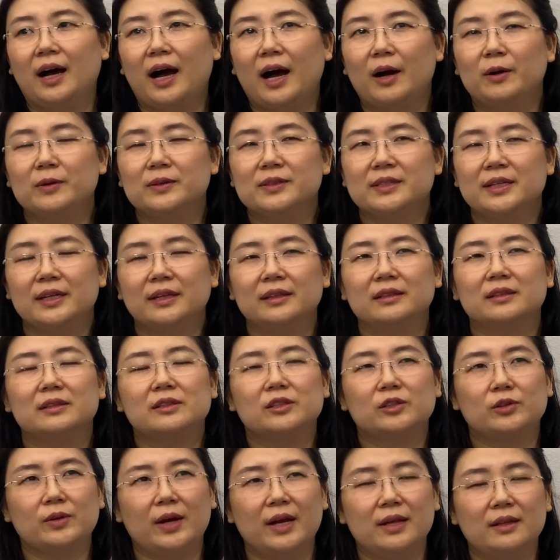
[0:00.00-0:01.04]
I would say the
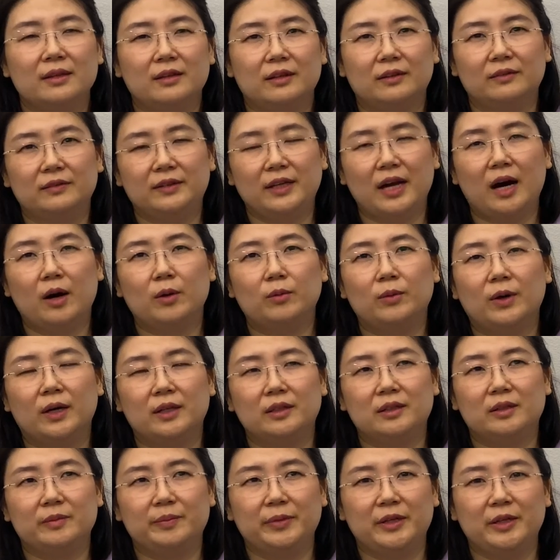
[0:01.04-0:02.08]
strength of young
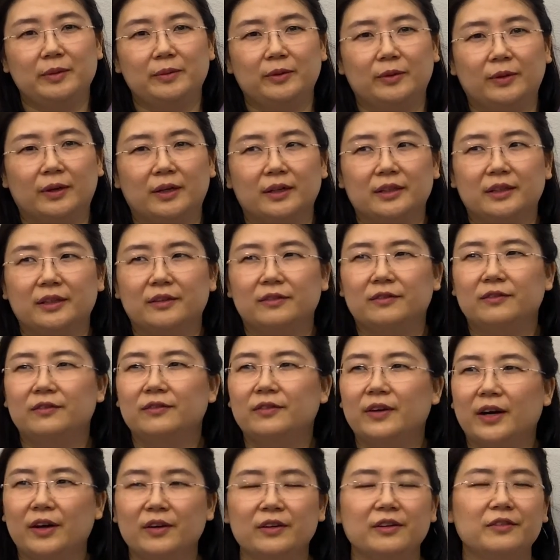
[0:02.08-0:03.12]
water people are they're
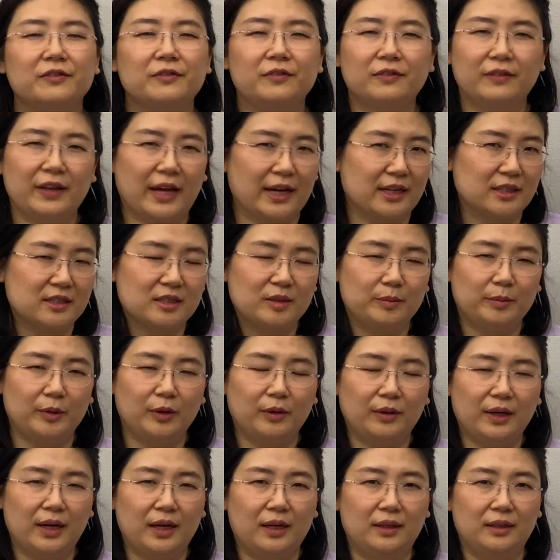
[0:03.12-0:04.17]
very
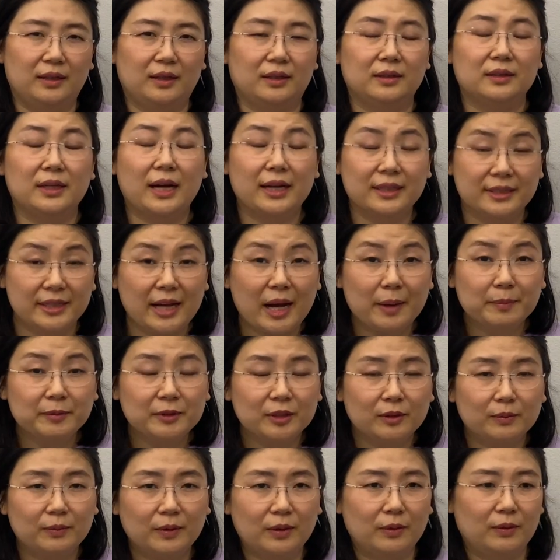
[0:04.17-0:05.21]
flexible and
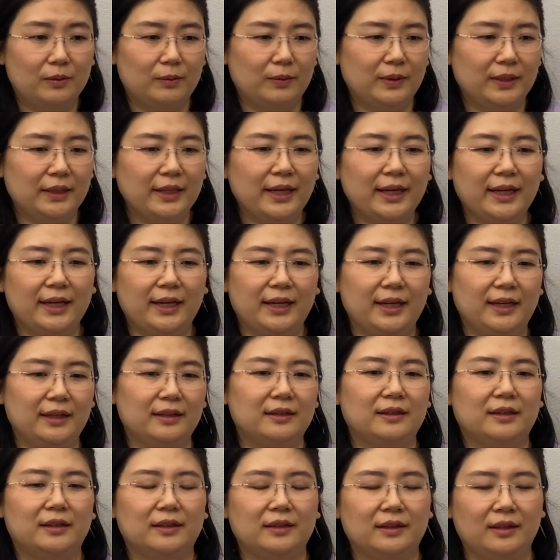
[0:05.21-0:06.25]
adaptable. When they hit
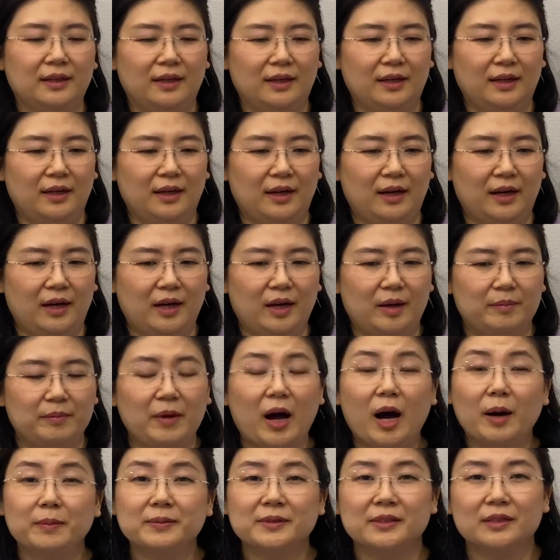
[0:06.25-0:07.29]
a
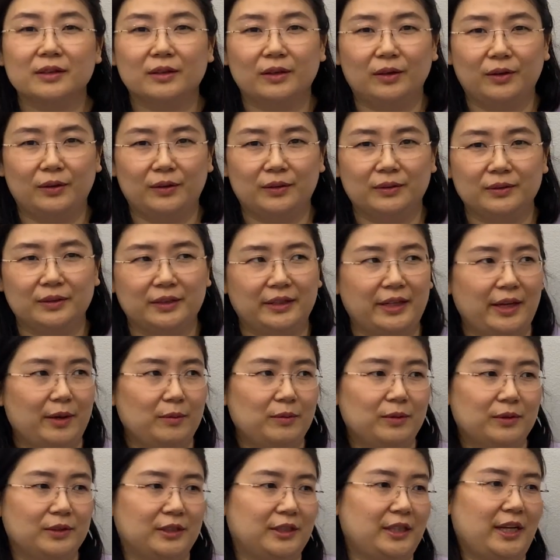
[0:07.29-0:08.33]
obstacle, they
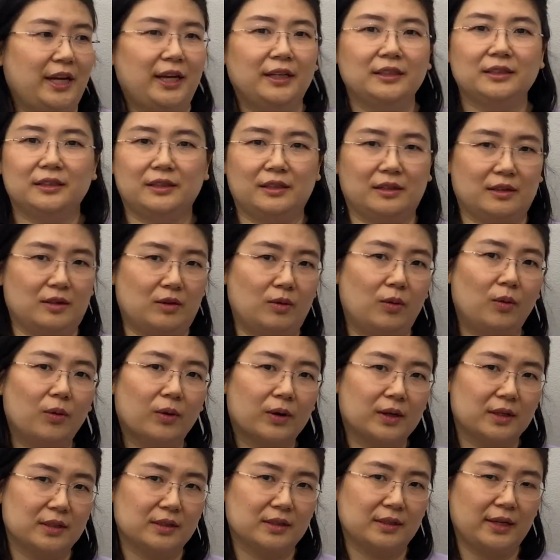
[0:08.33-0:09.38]
will change their
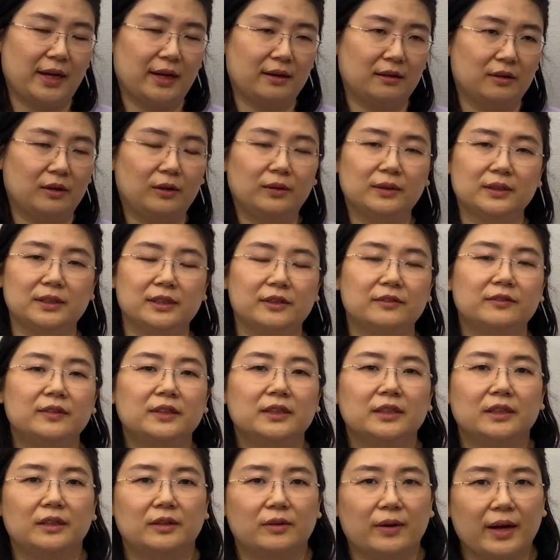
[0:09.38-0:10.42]
course and go a
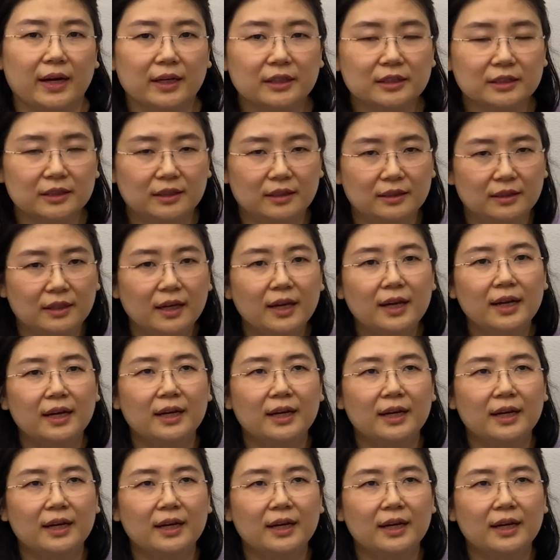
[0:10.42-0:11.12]
different direction.